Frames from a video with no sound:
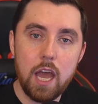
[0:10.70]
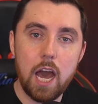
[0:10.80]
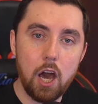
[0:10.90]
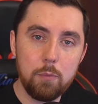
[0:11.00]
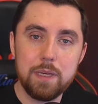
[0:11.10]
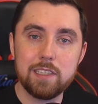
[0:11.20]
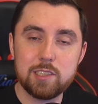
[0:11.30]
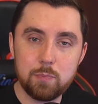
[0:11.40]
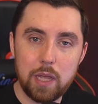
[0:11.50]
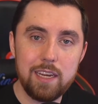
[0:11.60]
I'll be
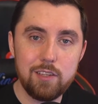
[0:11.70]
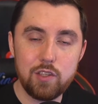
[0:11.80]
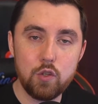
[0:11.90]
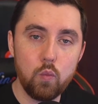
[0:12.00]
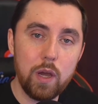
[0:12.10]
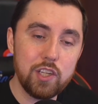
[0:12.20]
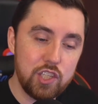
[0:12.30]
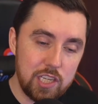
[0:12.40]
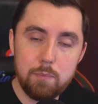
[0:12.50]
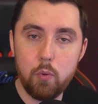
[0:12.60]
explaining to you what
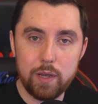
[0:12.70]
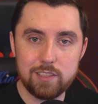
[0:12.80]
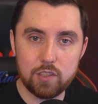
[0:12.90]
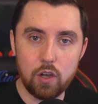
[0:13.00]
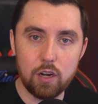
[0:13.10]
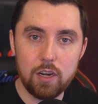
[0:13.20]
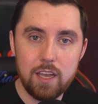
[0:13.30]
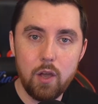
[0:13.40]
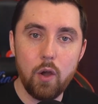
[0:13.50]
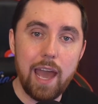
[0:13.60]
G.Points are,
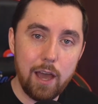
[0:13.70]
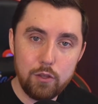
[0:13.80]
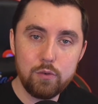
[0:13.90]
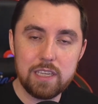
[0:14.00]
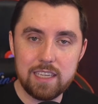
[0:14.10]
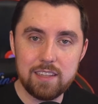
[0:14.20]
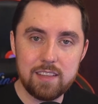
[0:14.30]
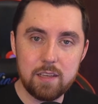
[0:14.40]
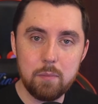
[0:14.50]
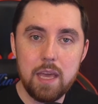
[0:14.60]
how you can get
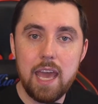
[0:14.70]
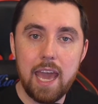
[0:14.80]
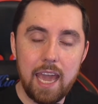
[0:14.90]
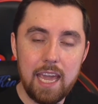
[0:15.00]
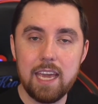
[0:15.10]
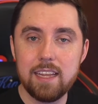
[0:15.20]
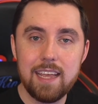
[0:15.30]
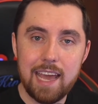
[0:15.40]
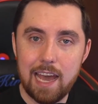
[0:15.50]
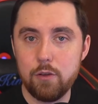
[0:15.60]
them, and
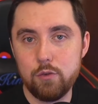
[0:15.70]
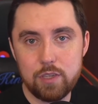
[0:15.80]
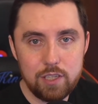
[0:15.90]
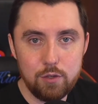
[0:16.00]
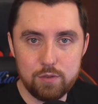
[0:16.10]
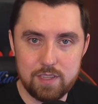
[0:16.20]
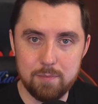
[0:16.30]
how you can use them.